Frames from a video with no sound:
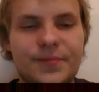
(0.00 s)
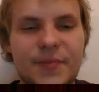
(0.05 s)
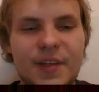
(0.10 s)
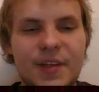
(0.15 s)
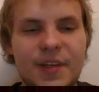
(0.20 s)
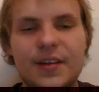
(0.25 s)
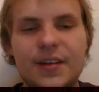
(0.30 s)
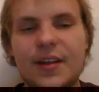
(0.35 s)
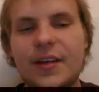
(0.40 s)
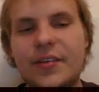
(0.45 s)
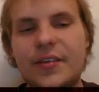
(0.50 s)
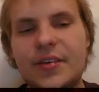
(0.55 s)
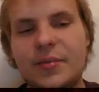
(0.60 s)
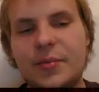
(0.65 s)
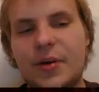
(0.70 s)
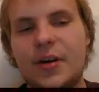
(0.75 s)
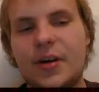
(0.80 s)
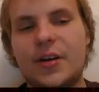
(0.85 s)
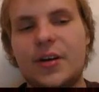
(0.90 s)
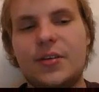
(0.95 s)
In the left
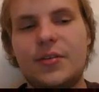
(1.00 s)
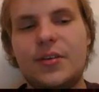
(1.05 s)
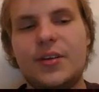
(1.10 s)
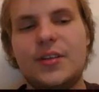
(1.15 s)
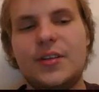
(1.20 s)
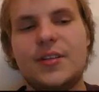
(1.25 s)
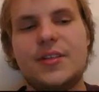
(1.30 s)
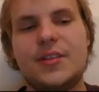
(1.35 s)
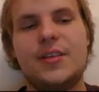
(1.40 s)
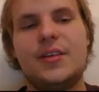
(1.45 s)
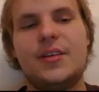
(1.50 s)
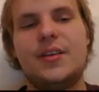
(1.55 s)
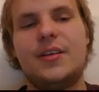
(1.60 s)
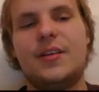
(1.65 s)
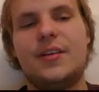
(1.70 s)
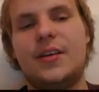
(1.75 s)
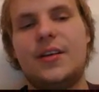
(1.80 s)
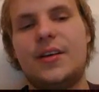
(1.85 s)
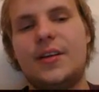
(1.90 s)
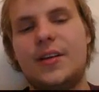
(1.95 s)
part, you can see
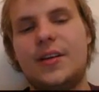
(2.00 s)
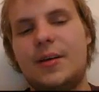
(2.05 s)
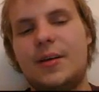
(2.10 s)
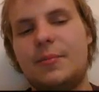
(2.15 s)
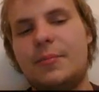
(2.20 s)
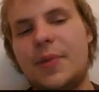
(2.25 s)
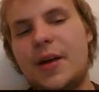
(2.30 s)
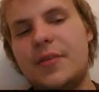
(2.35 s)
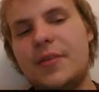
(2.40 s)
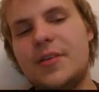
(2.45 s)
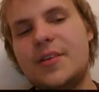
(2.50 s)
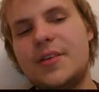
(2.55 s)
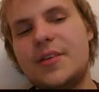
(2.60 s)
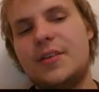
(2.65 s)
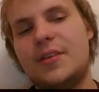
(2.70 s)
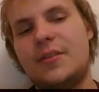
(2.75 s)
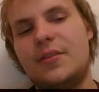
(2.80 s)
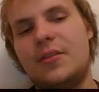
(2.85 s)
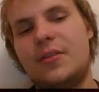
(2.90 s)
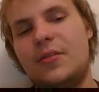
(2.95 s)
like the
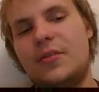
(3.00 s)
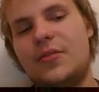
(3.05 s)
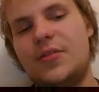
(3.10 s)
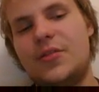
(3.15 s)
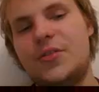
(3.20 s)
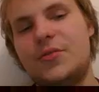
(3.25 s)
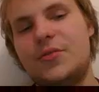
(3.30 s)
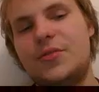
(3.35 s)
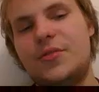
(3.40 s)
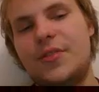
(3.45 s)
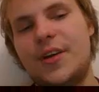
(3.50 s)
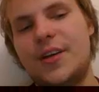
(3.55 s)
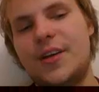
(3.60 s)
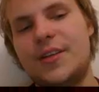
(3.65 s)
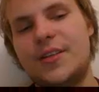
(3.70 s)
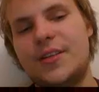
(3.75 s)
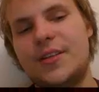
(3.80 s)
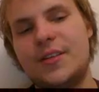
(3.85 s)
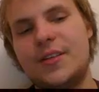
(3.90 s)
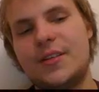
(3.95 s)
comparison of two
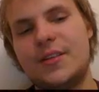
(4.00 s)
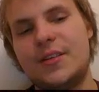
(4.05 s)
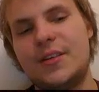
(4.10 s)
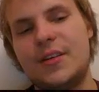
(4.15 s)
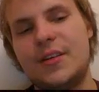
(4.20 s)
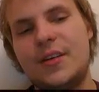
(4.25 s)
traces,